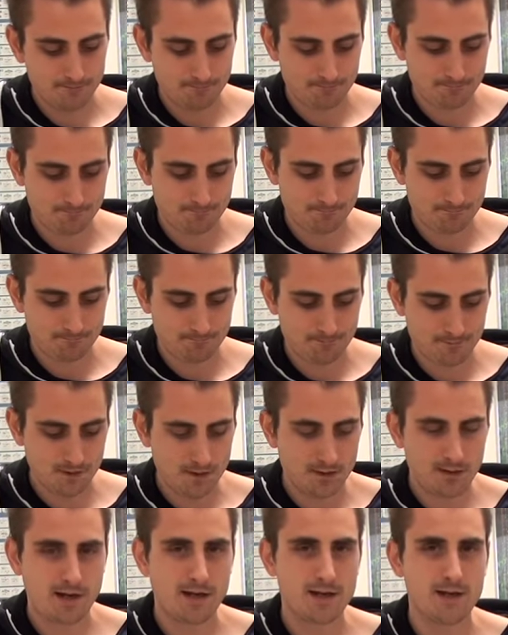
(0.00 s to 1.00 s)

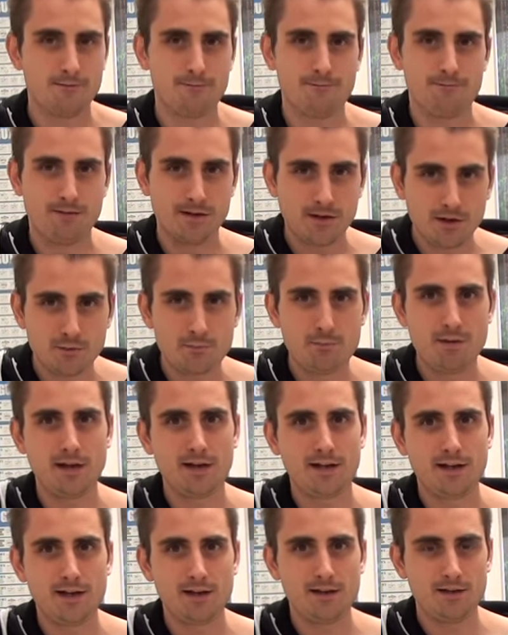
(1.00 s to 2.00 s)
kind of finger
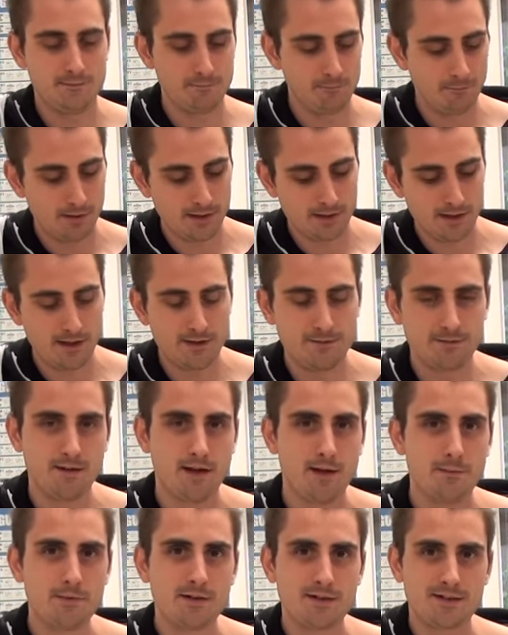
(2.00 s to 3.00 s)
pick it, but
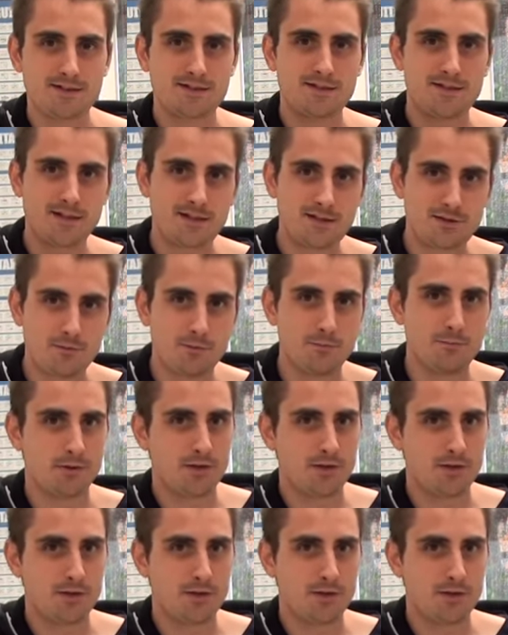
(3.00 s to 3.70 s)
I'm going to stick to a